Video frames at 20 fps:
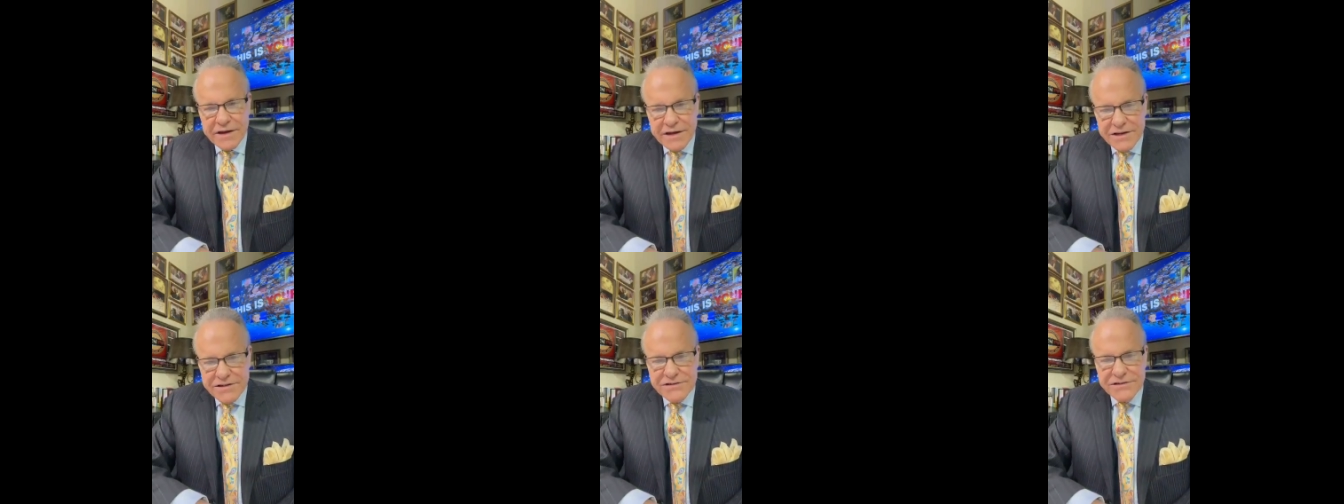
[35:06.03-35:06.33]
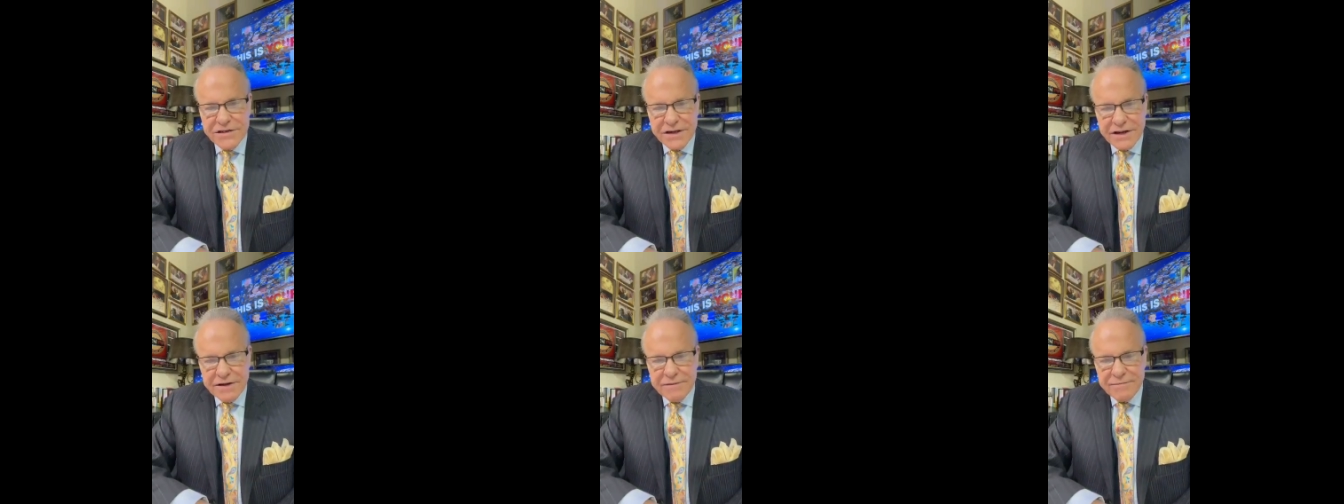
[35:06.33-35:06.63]
has
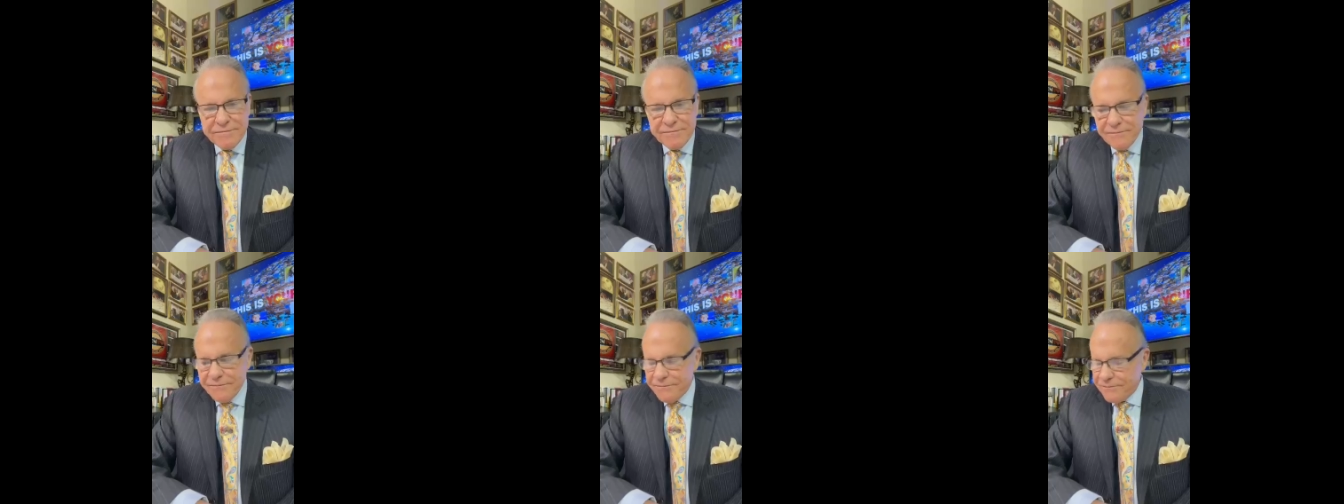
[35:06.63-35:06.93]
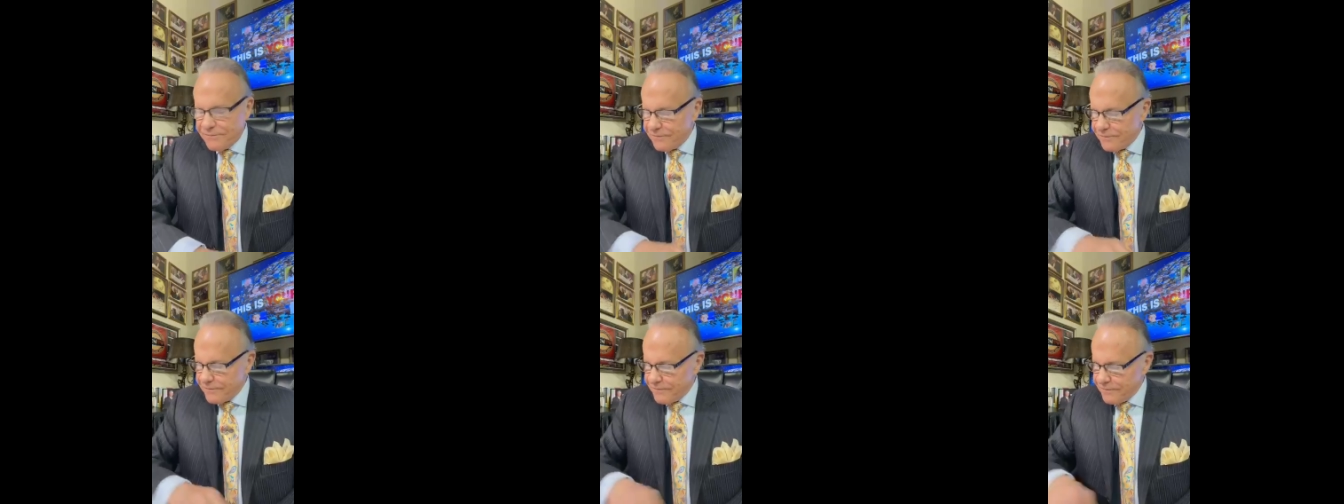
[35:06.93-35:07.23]
said.
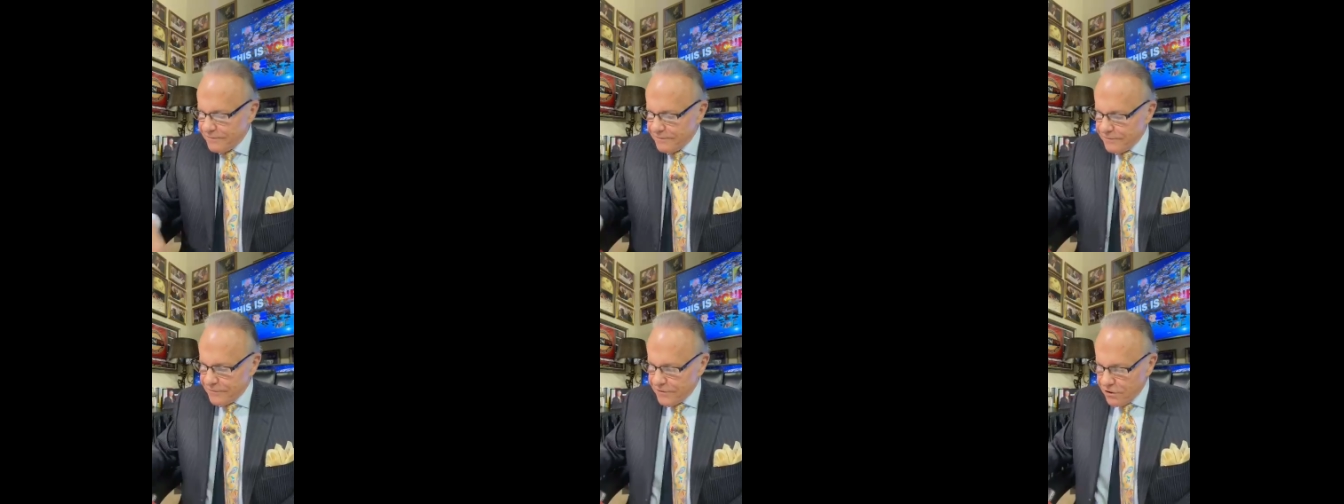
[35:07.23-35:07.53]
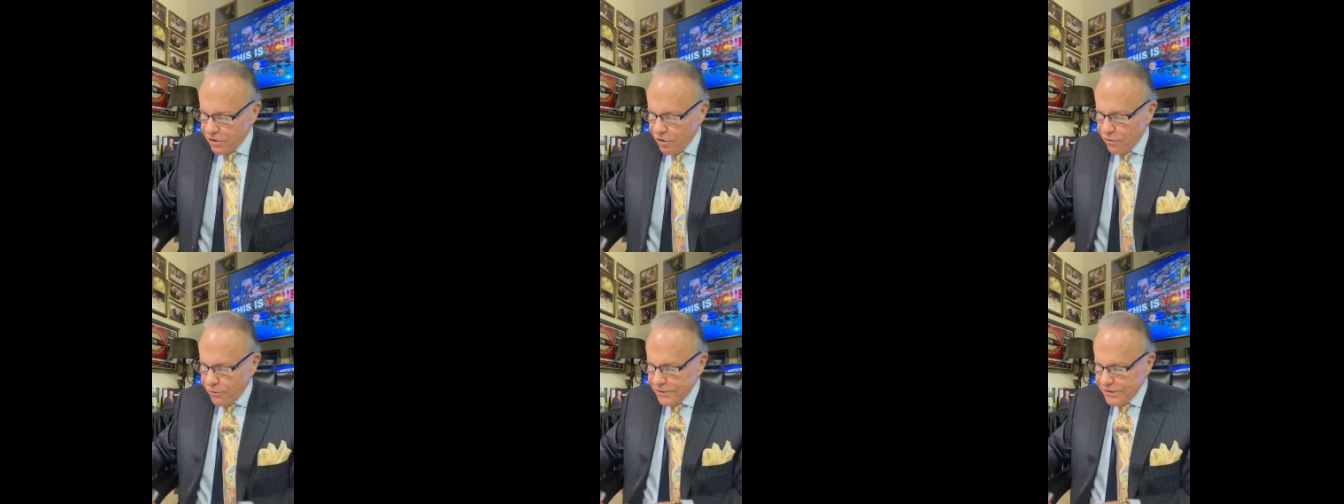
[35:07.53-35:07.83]

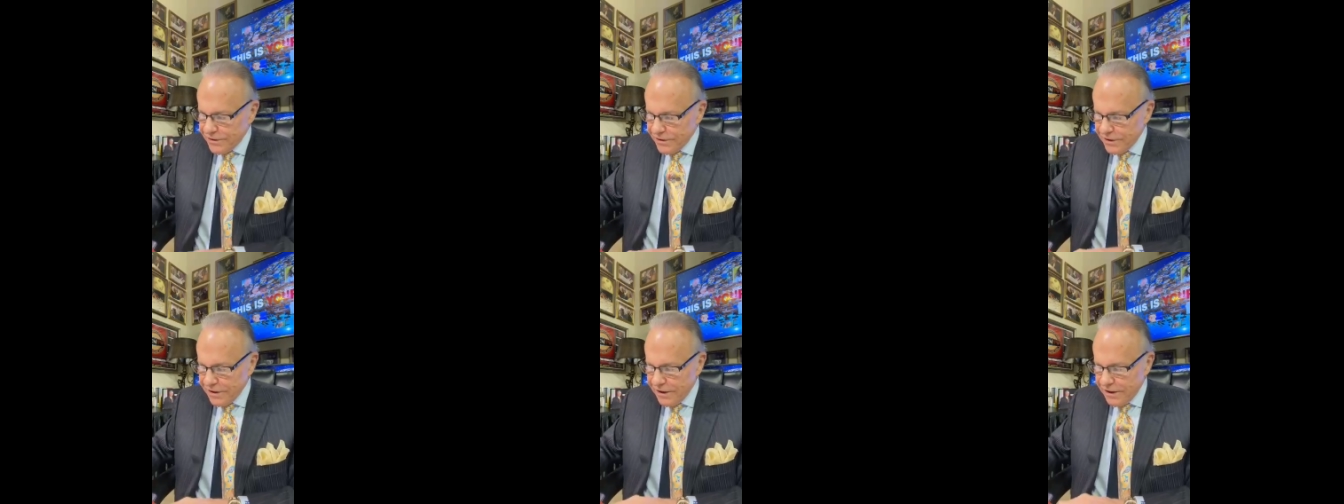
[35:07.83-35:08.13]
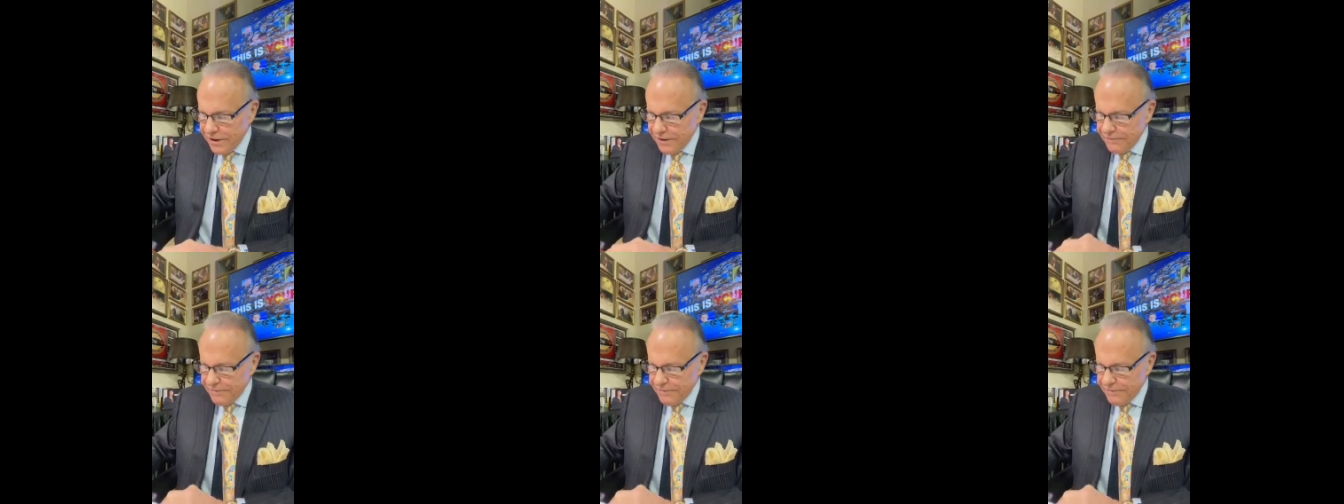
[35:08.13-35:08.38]
Glory to God.